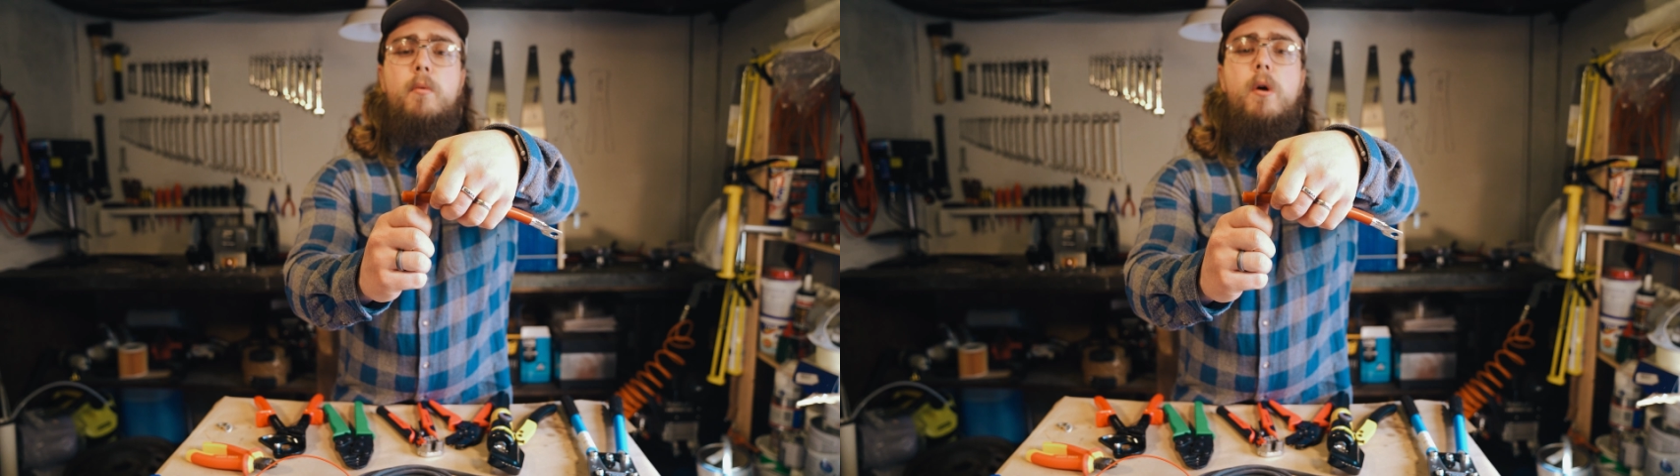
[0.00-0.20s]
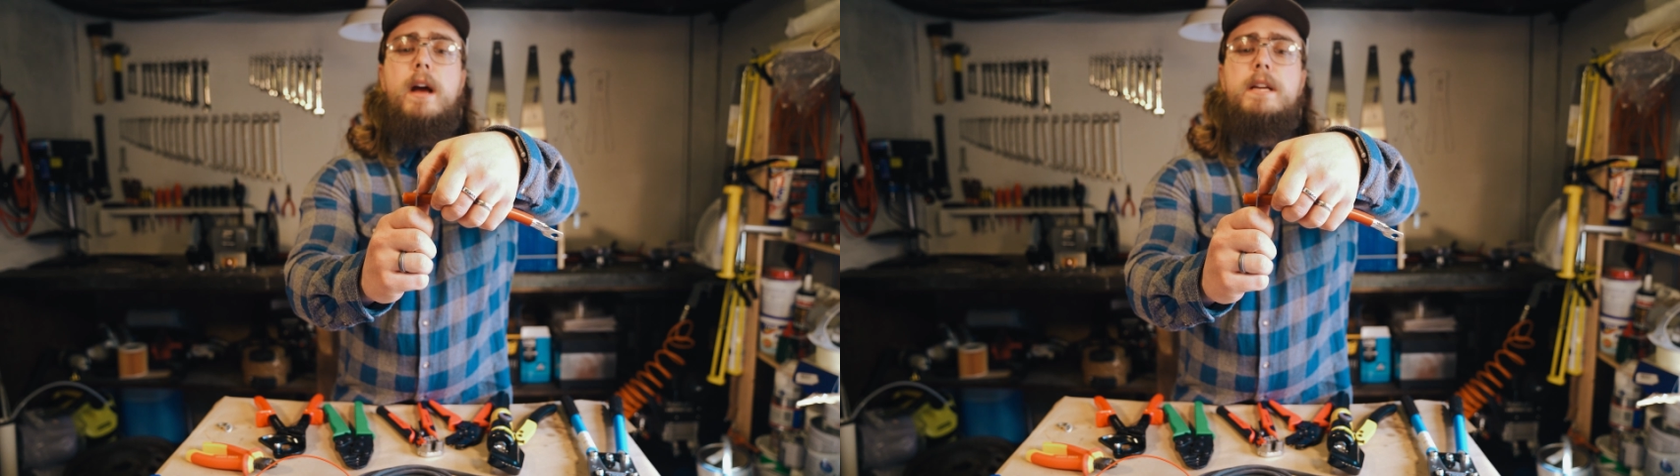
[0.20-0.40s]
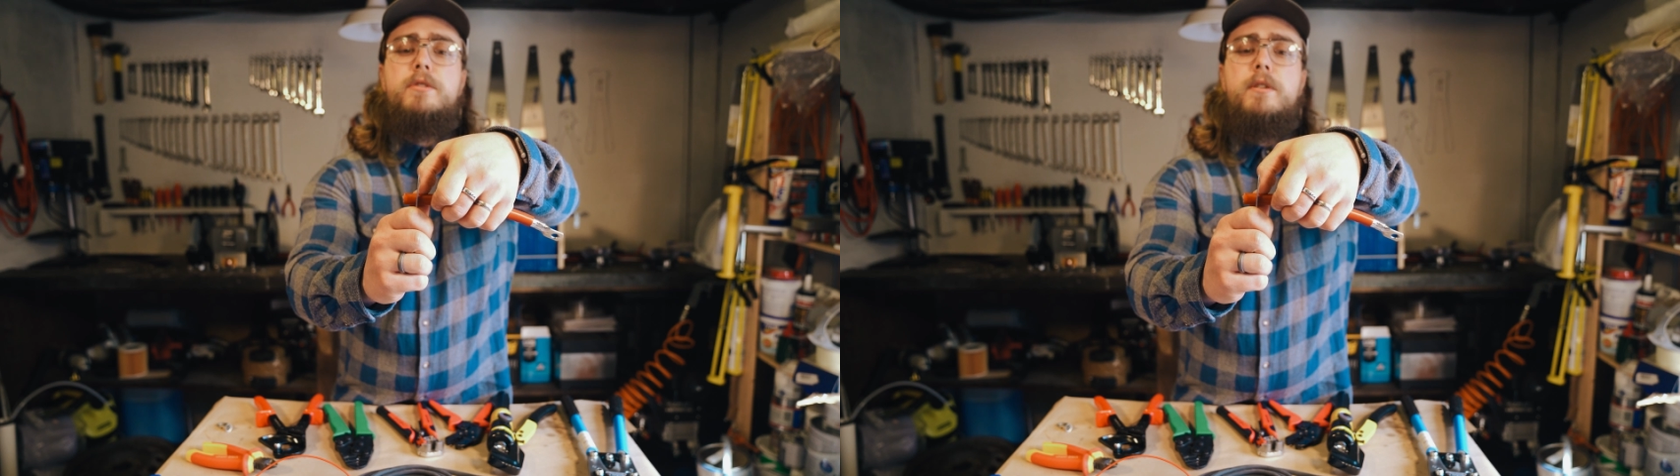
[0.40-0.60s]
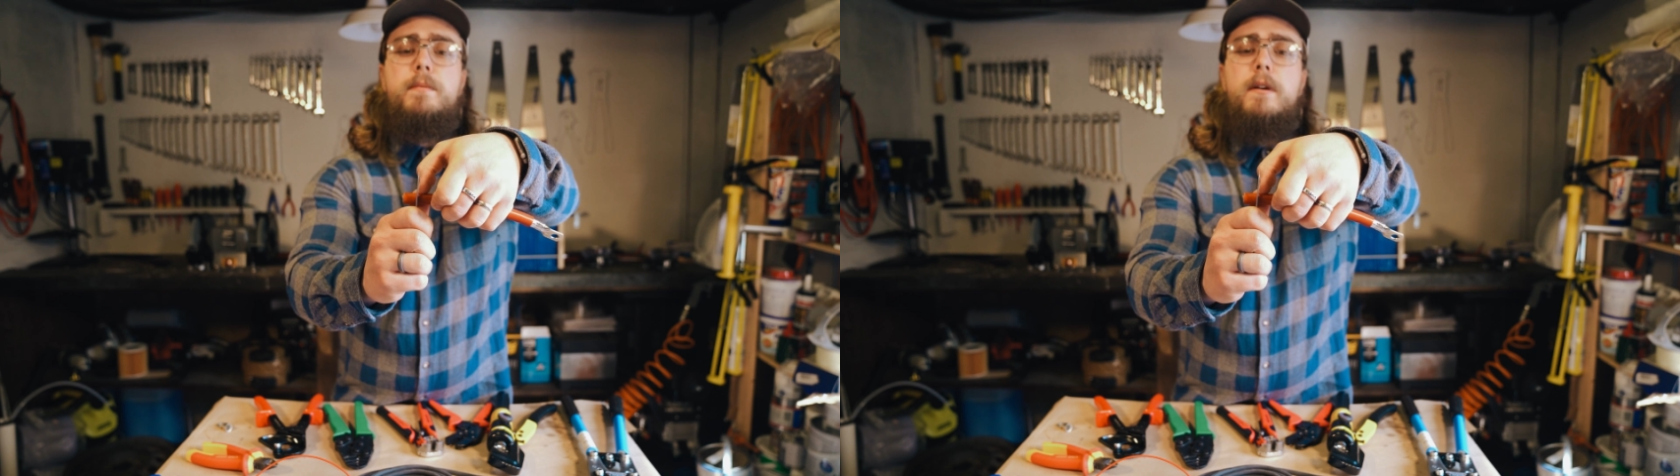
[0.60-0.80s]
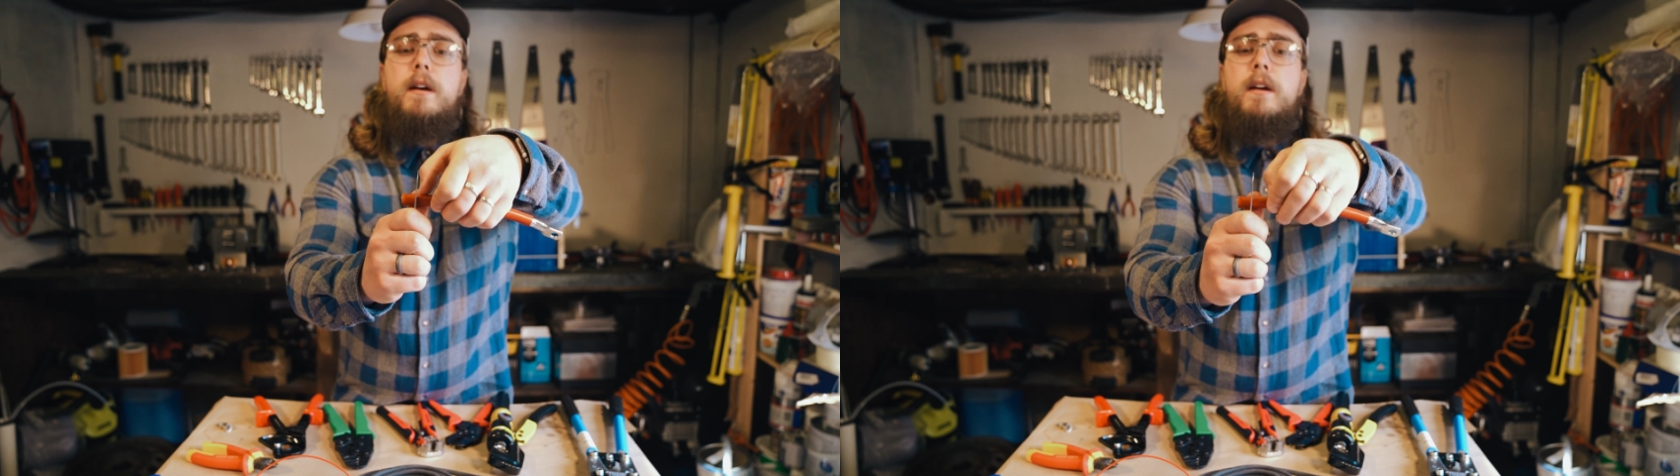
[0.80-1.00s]
wire
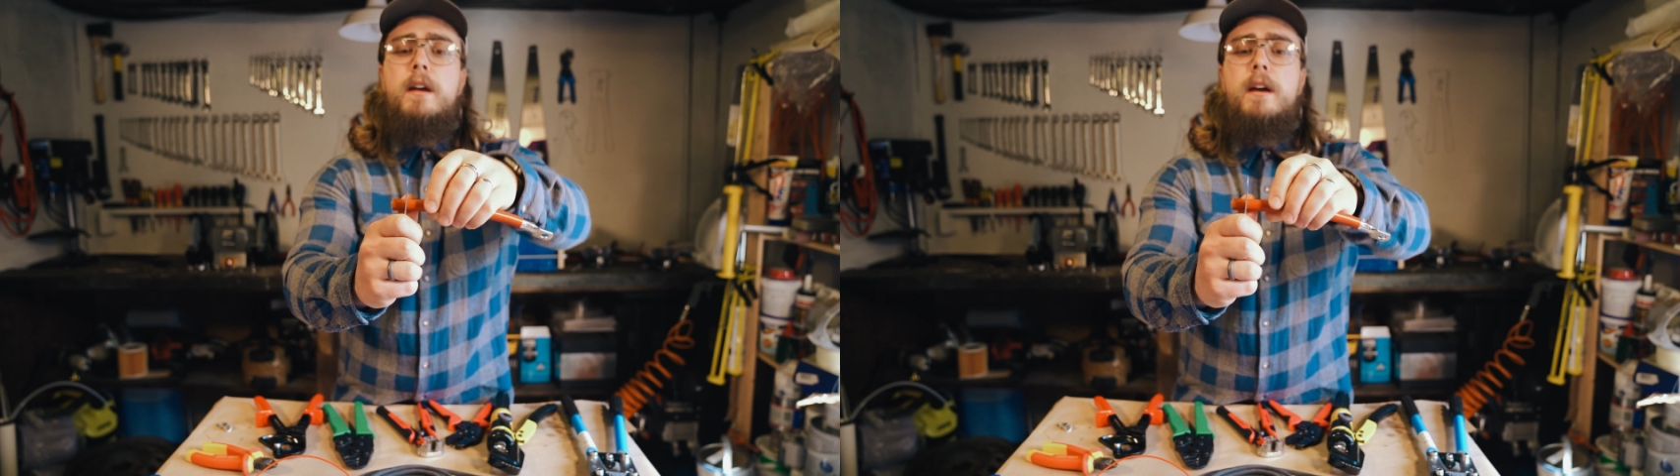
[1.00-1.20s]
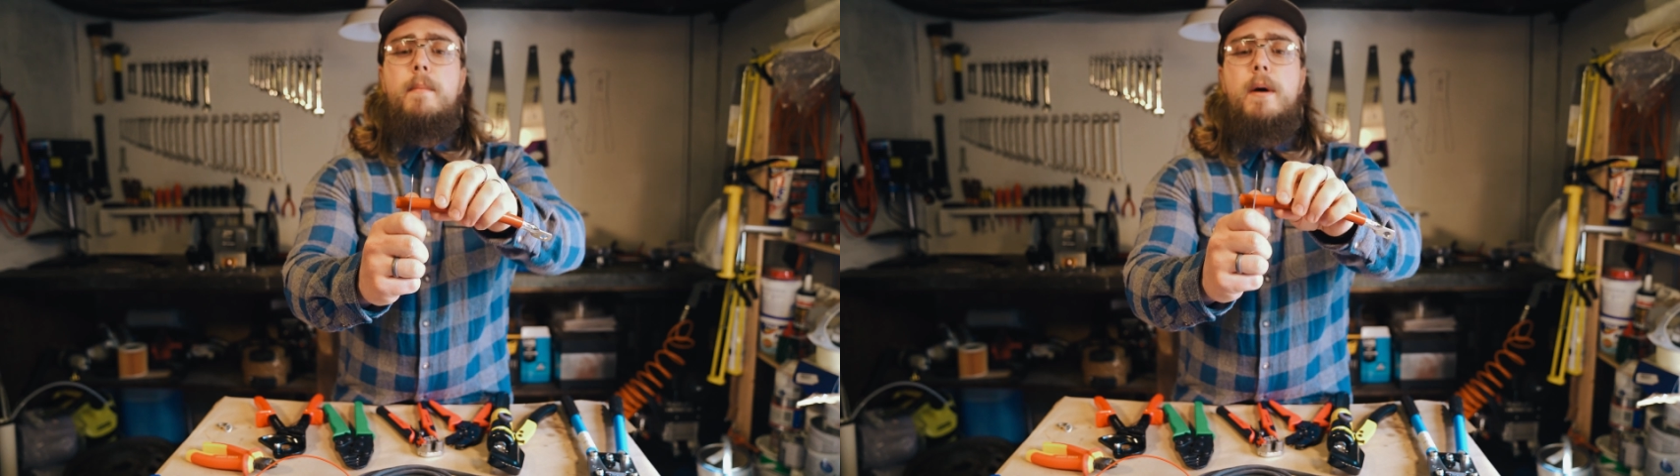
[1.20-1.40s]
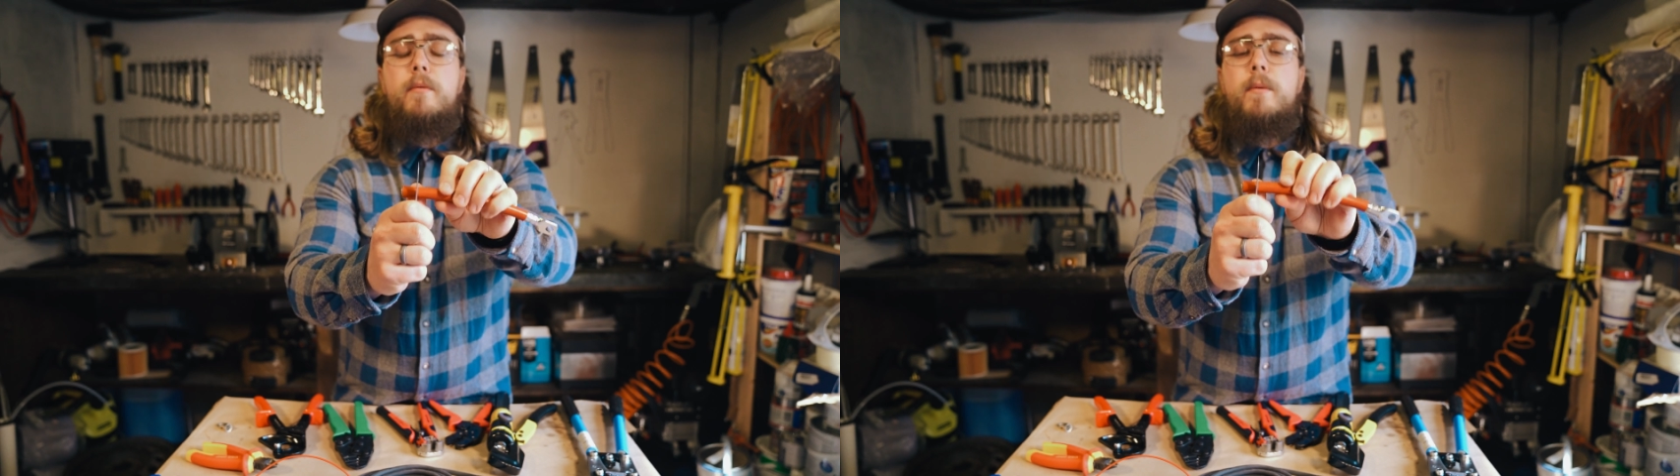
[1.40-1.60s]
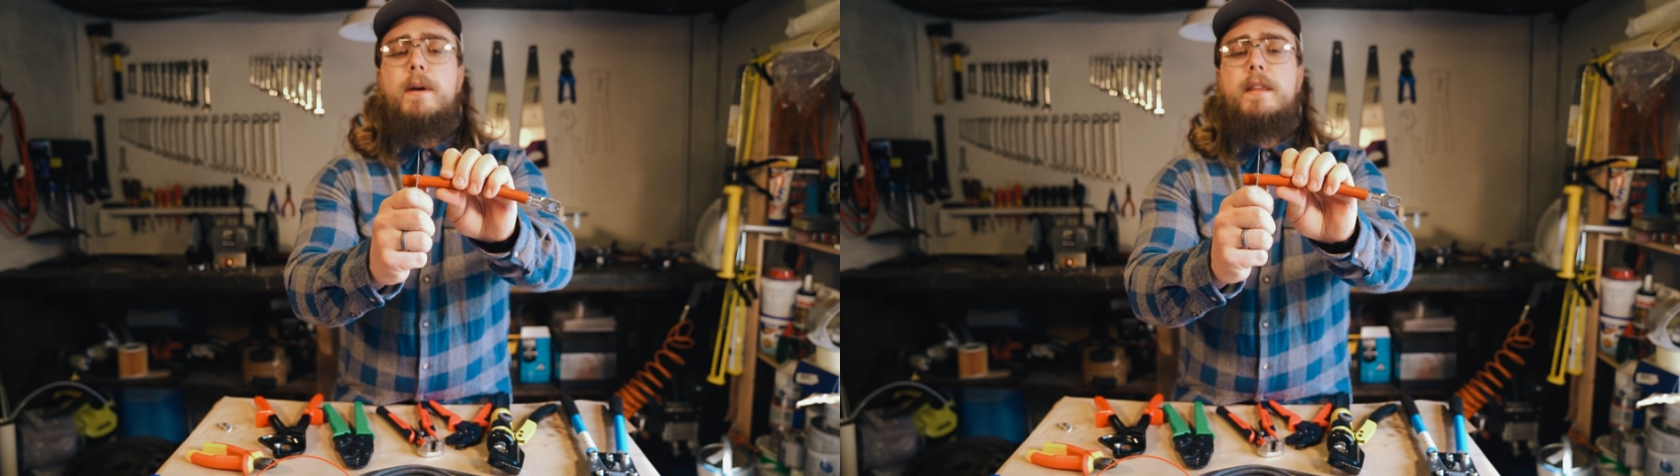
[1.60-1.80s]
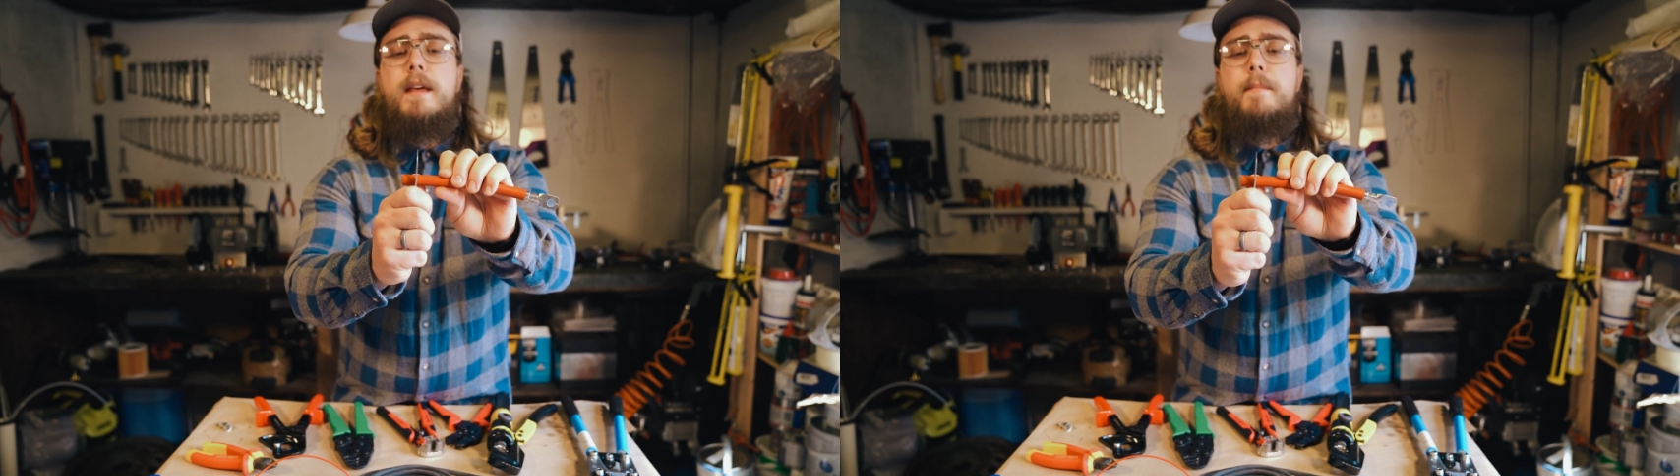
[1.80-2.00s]
stripper about where
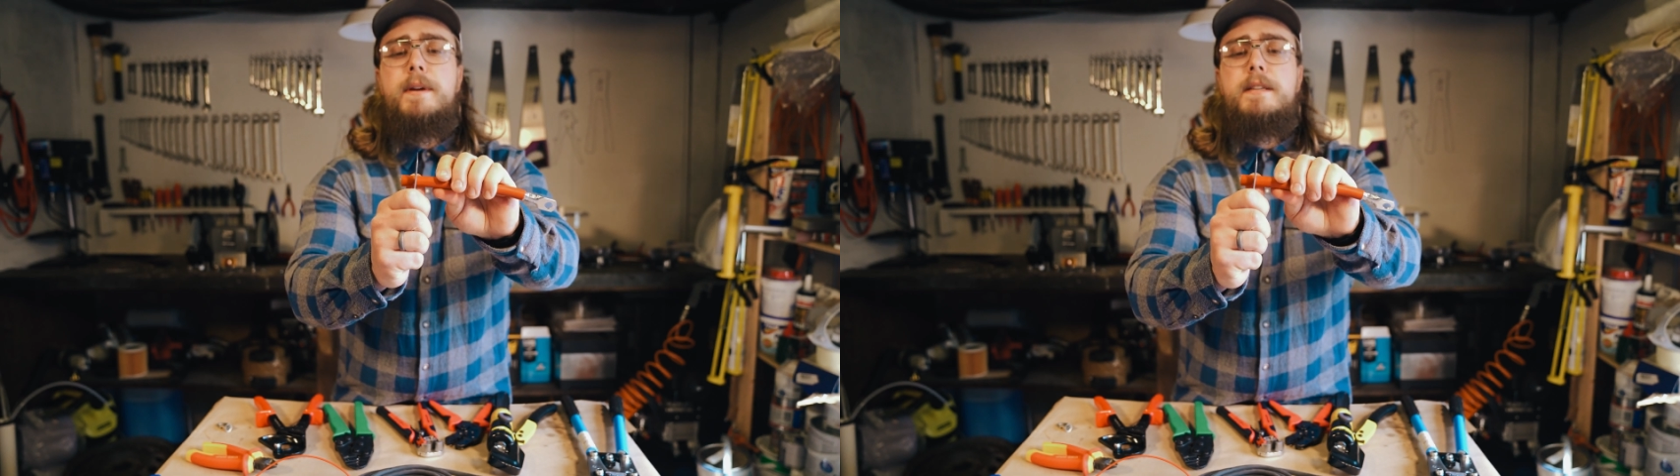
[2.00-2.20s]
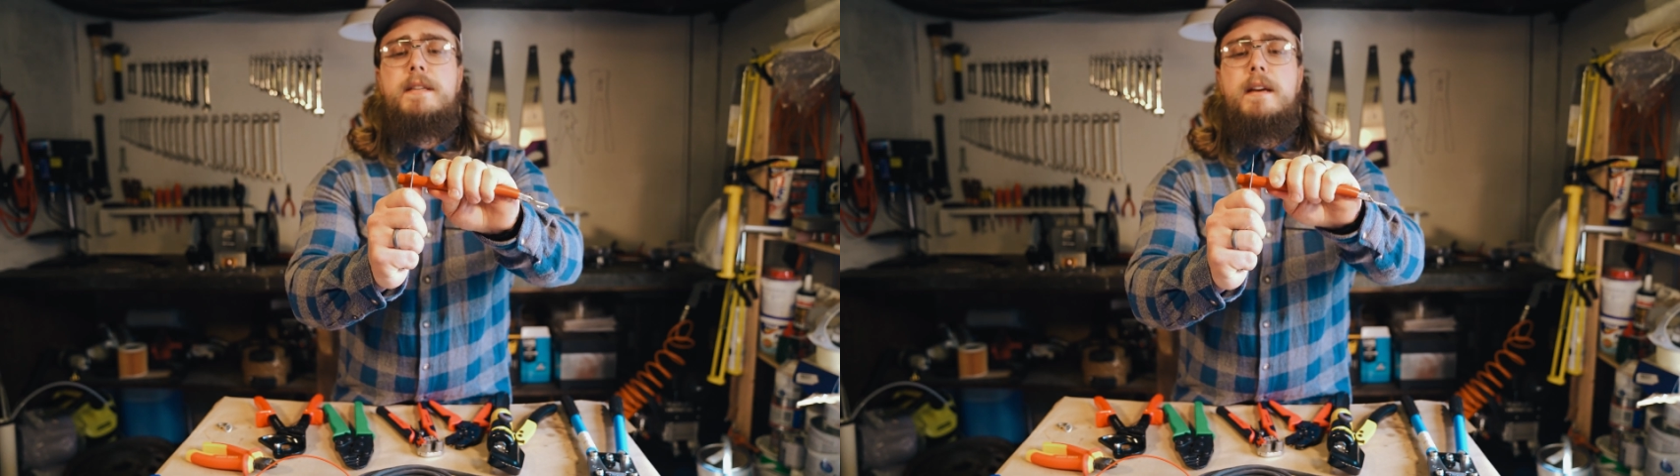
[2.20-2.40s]
my thumb is,